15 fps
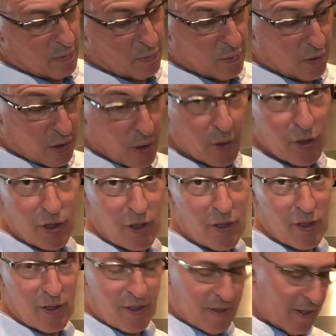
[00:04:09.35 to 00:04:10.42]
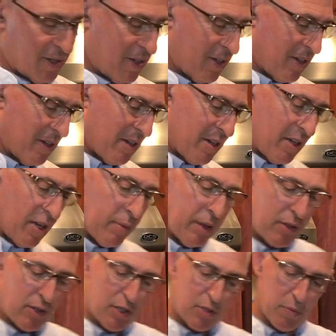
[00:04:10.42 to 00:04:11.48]
we're kosher.
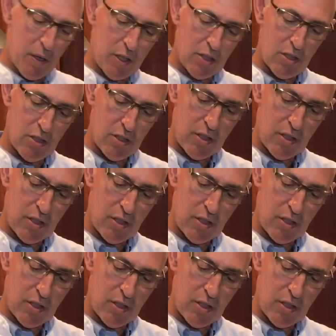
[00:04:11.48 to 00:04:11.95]
About this much,